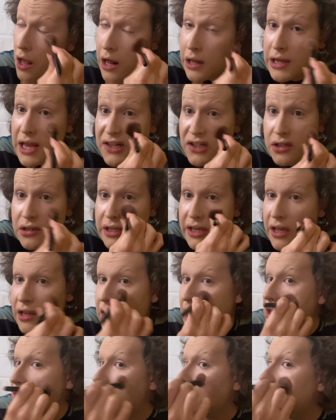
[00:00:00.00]
Allegedly,
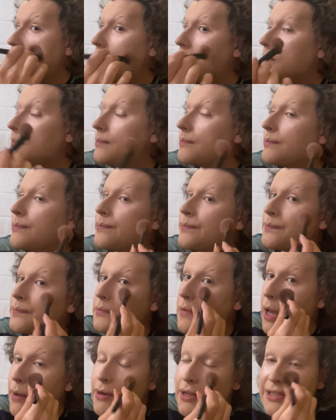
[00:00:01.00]
allegedly.
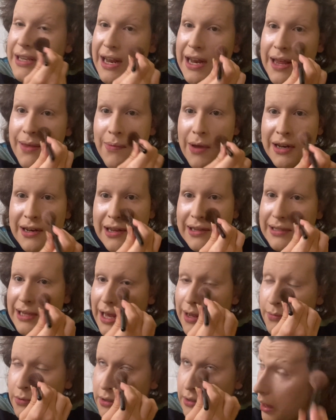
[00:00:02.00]
I'm not saying anybody does that.
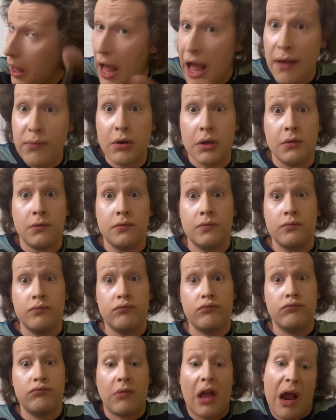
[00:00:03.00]
I'm just like, I won't.
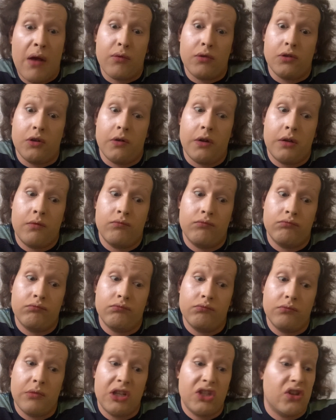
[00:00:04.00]
I won't do it.
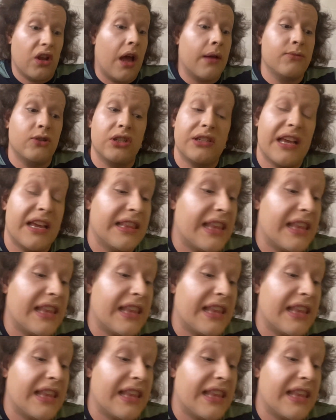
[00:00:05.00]
I'm just saying